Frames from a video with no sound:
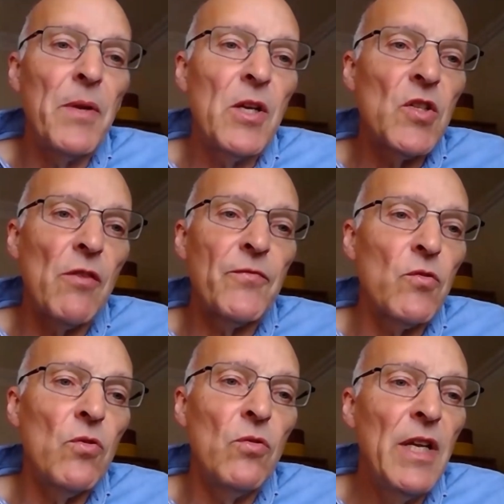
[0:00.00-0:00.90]
Because after
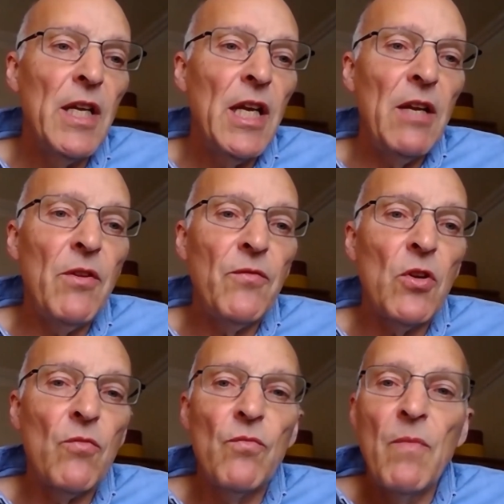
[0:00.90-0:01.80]
all, even if
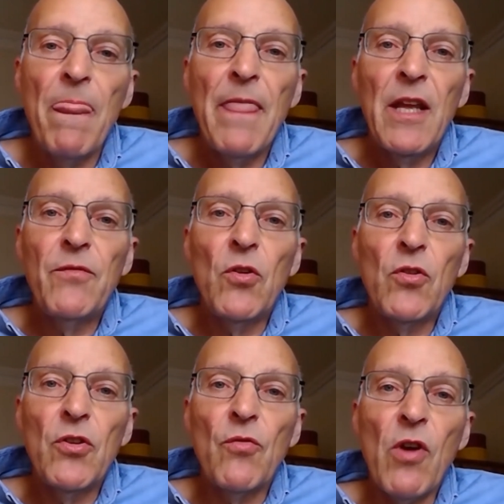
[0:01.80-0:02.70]
you're
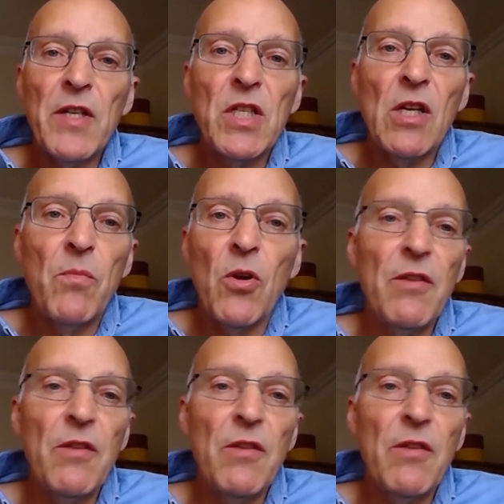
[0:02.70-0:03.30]
good at writing a blog,